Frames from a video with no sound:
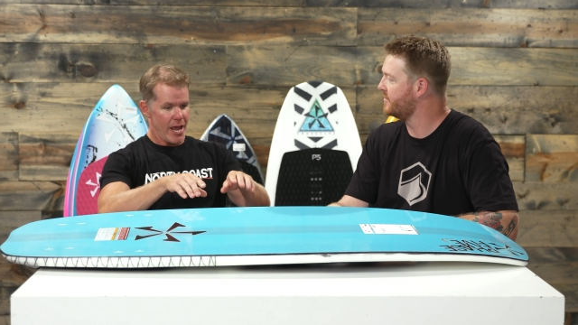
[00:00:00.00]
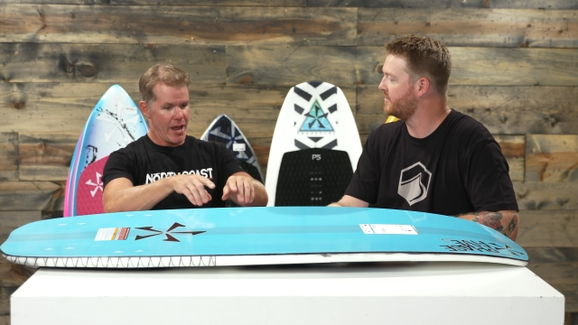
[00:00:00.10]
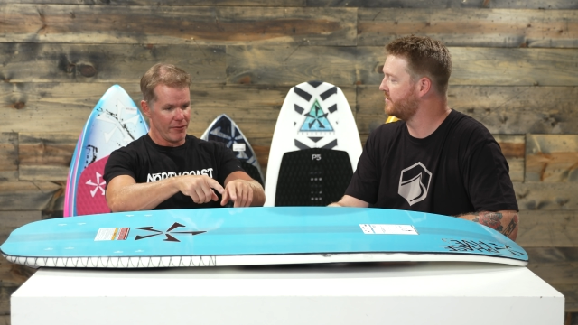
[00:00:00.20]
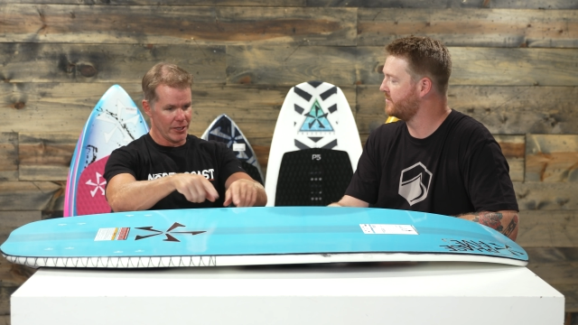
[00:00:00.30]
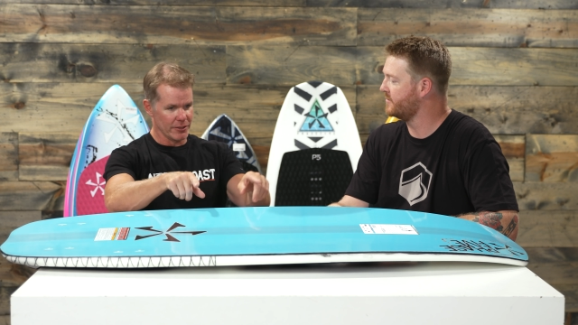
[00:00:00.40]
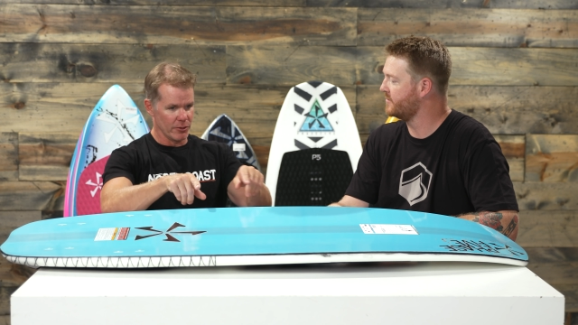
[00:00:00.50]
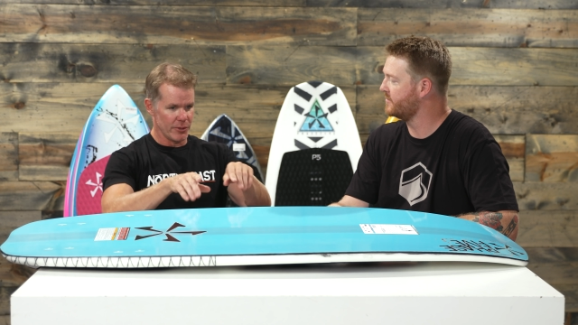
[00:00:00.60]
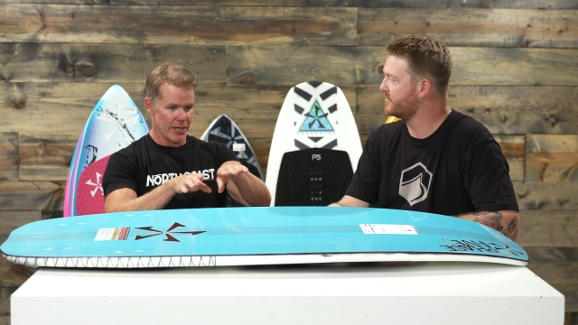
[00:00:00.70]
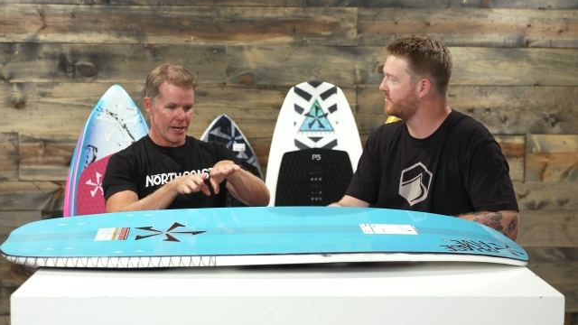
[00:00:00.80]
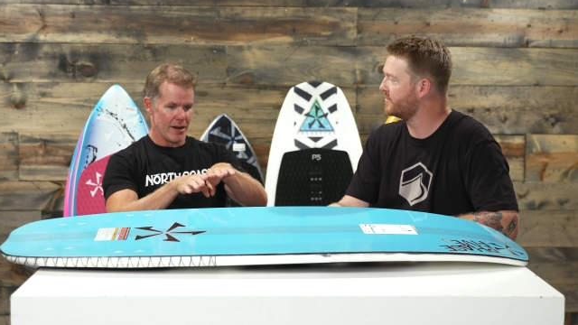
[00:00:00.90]
Speaker 1: having a
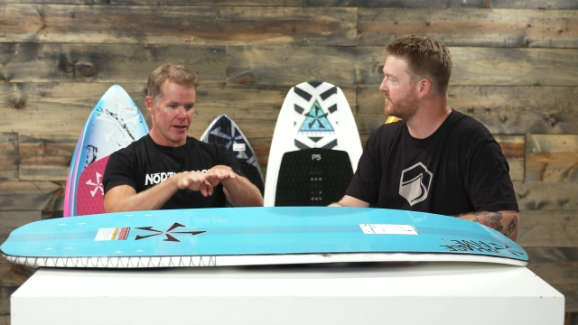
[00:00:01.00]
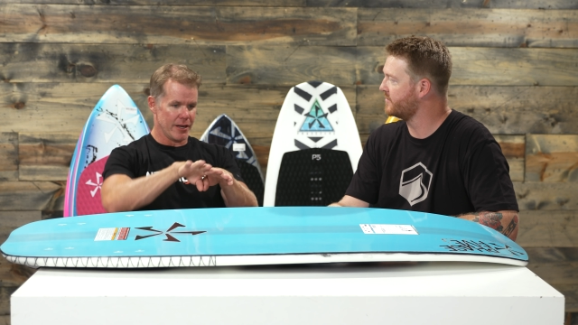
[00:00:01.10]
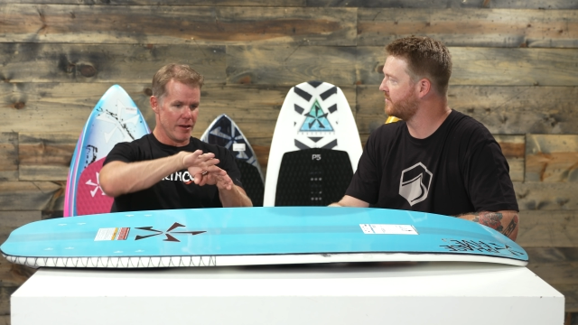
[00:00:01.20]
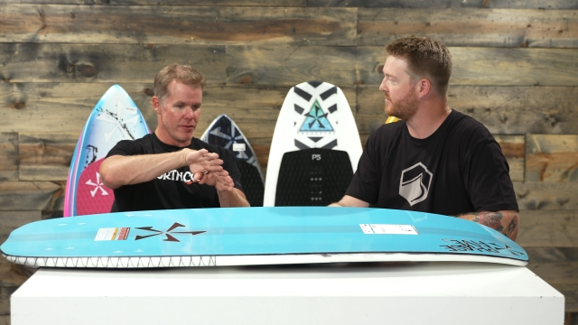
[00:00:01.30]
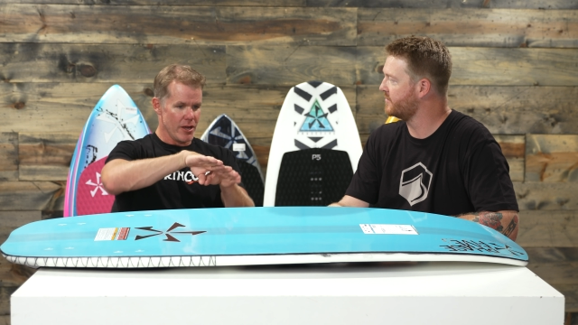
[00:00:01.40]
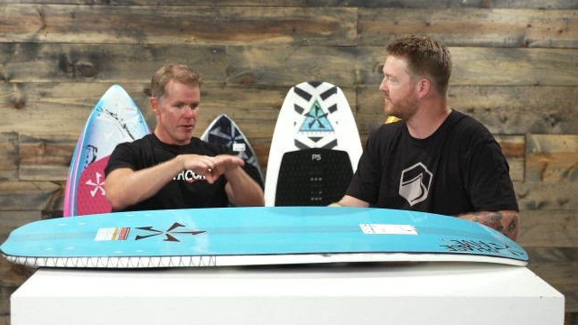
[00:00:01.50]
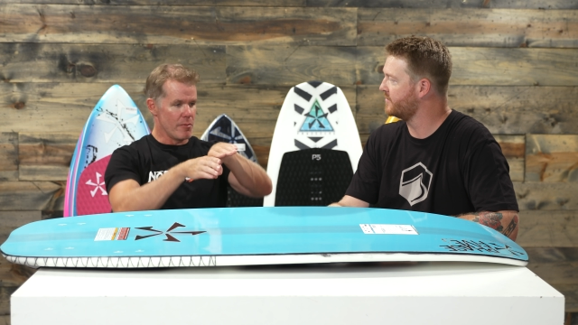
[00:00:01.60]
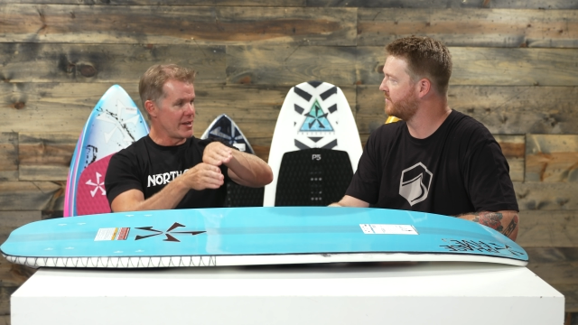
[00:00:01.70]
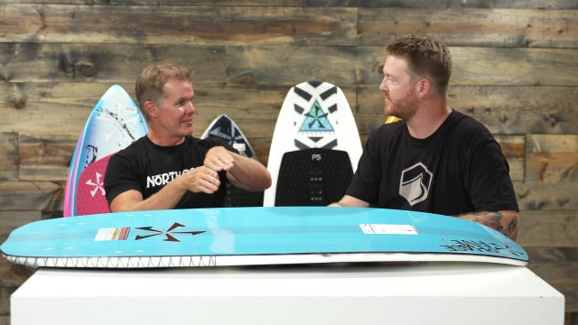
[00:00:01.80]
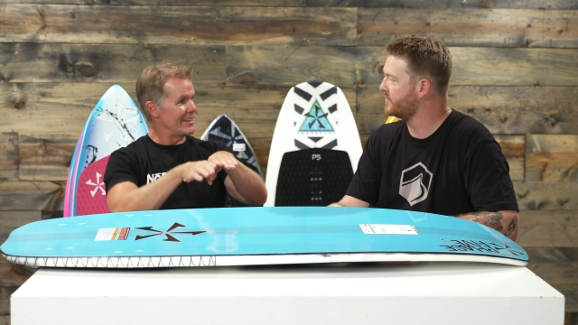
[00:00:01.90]
little bit of concave
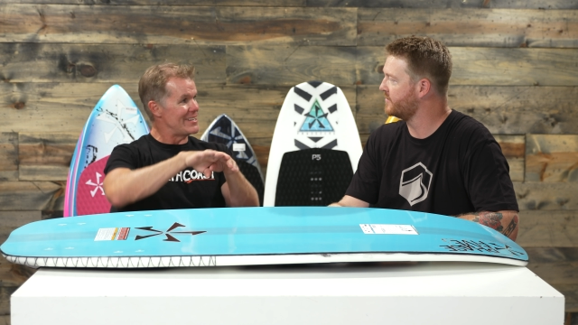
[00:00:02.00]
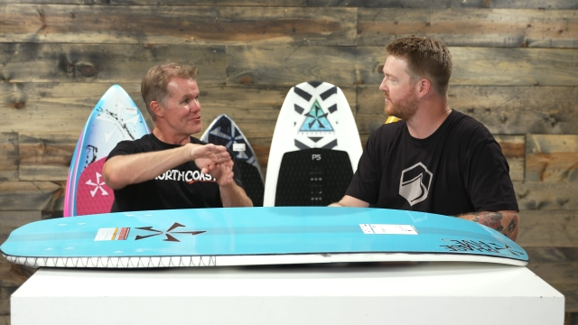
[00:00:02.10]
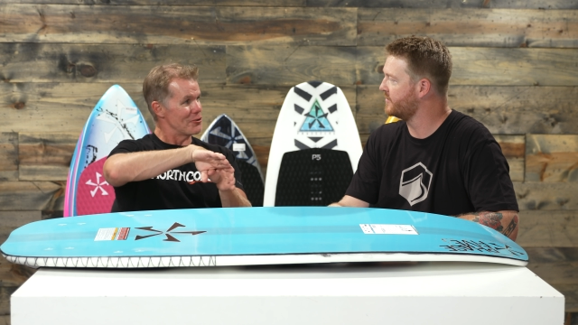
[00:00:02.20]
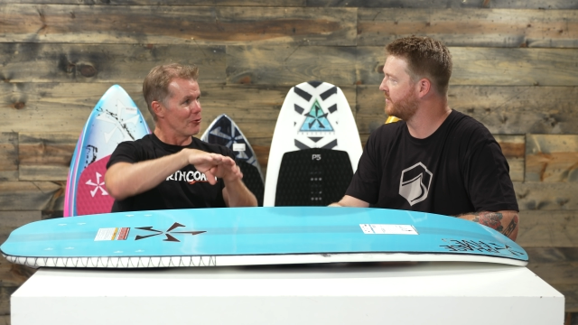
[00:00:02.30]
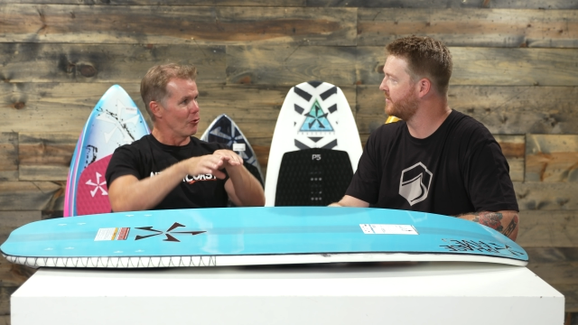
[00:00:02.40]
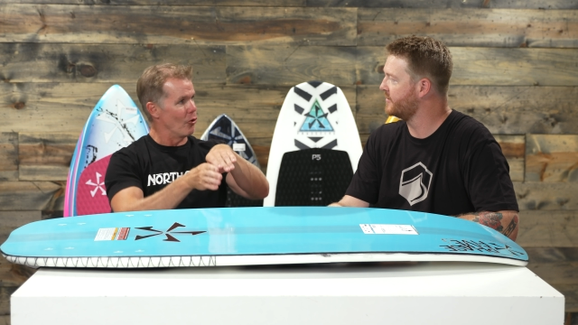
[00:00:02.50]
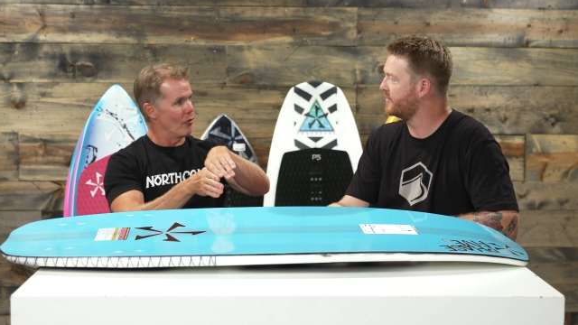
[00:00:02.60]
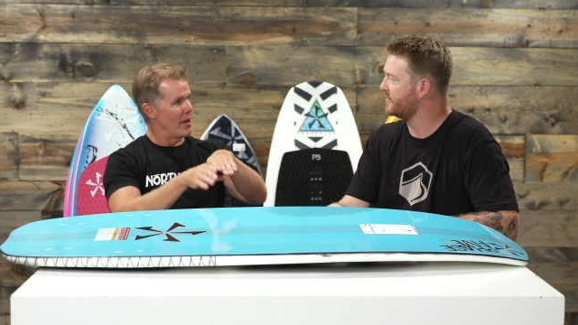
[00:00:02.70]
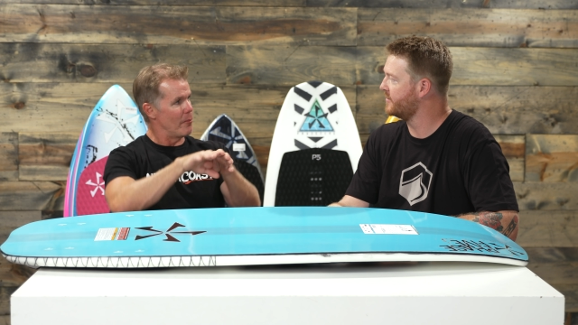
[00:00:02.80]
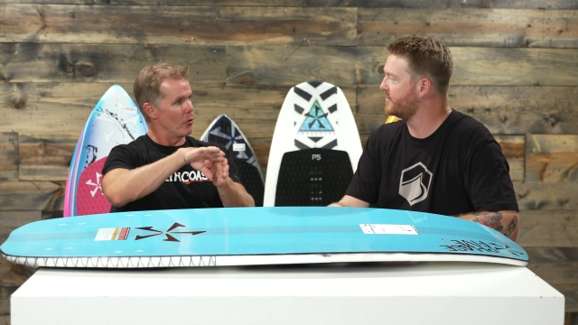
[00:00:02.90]
makes it easier to
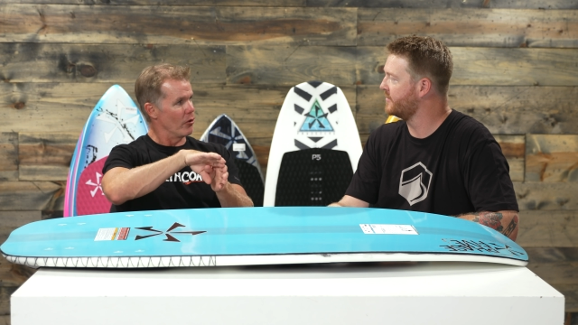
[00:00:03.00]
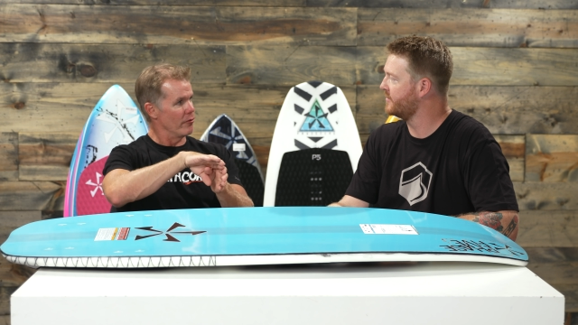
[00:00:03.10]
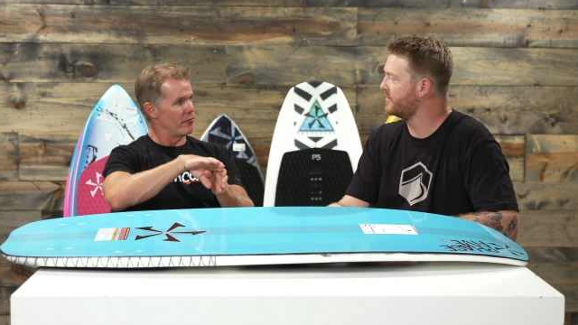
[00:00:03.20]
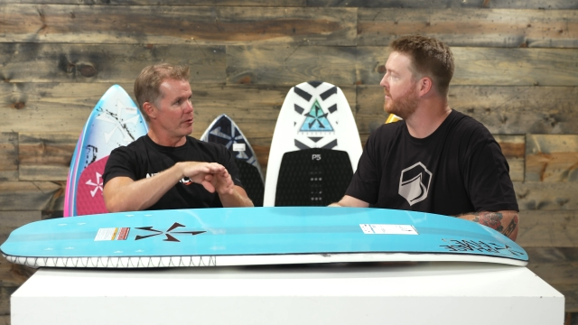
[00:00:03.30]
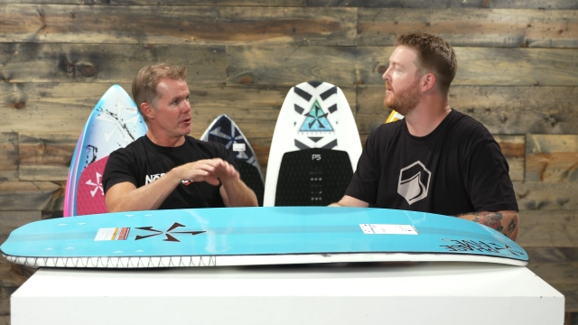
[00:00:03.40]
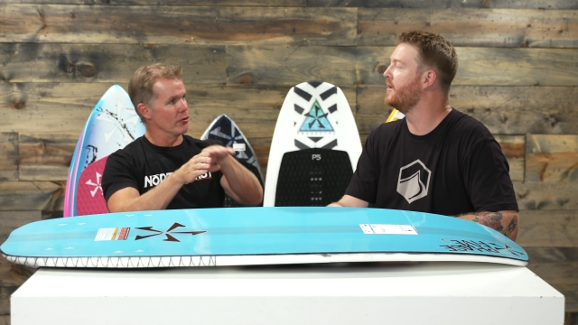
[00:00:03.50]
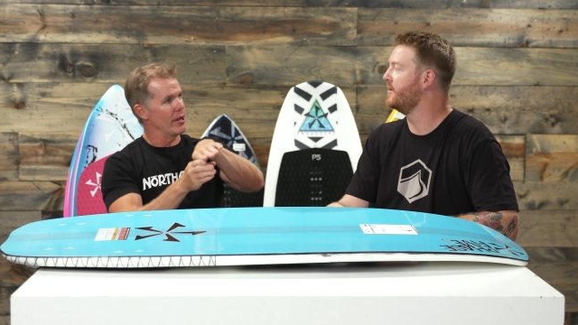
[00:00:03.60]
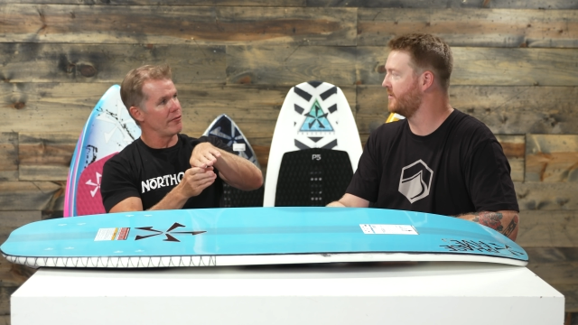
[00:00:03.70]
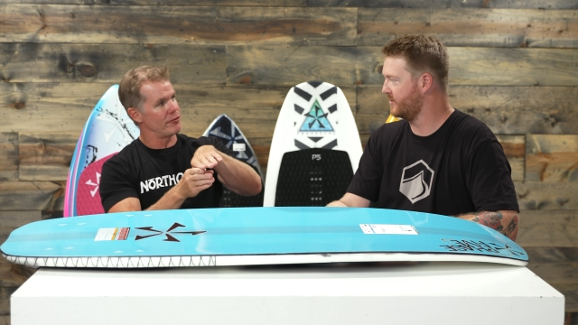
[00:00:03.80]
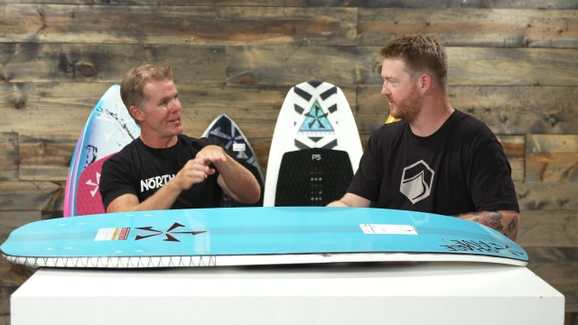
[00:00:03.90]
roll that board from
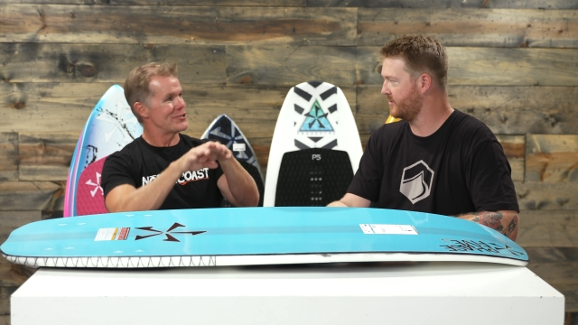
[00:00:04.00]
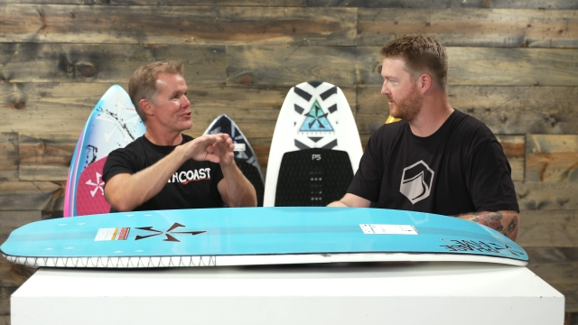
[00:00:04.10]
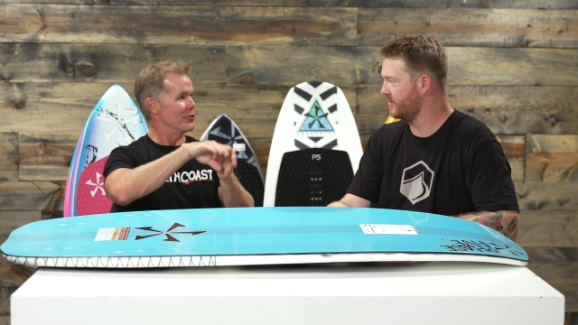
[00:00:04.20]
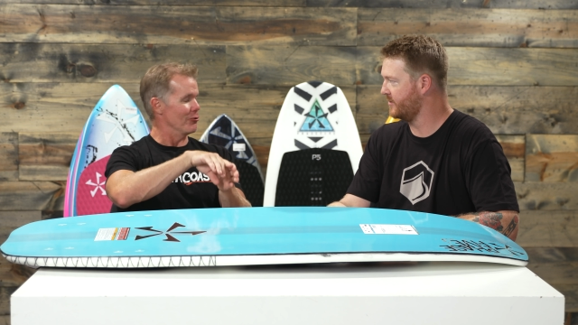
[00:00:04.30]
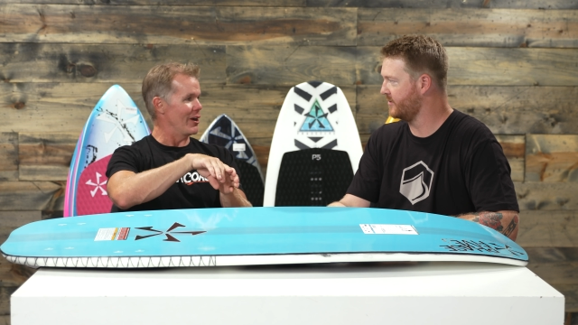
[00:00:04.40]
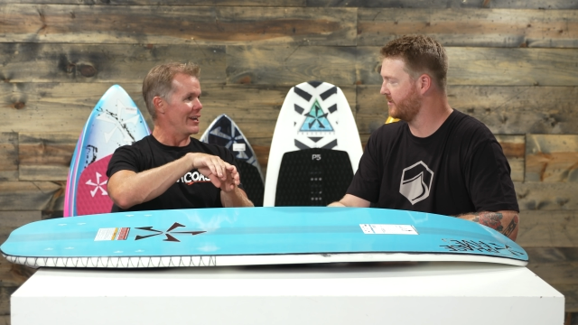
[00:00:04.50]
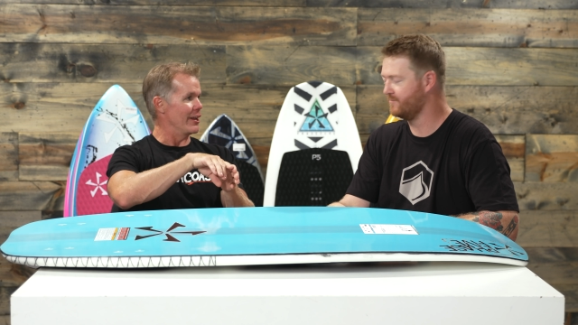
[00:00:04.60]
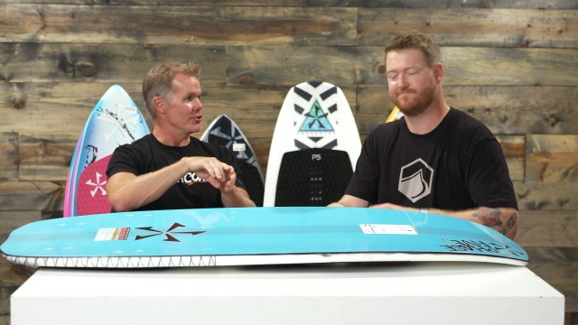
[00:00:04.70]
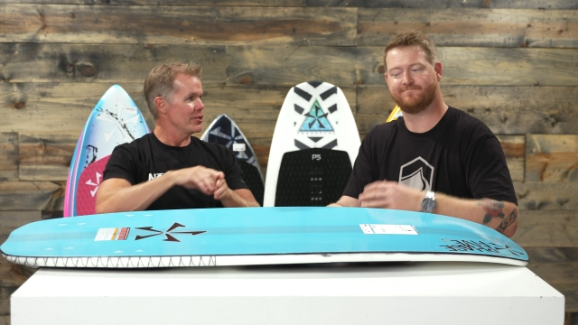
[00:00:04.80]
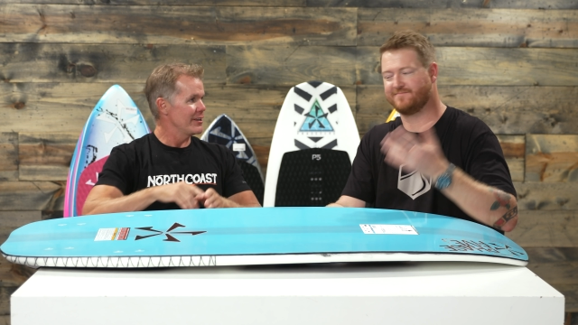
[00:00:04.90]
your left edge to your
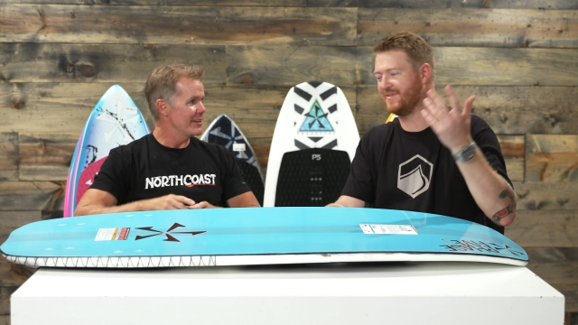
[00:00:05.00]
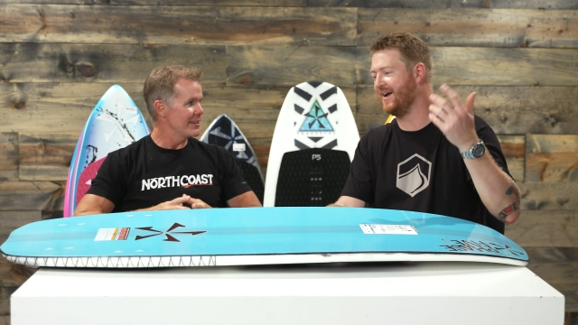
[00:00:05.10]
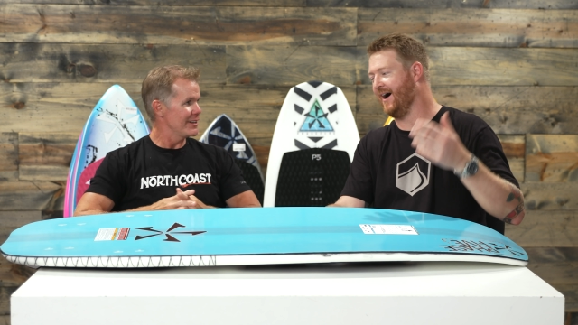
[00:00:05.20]
right edge.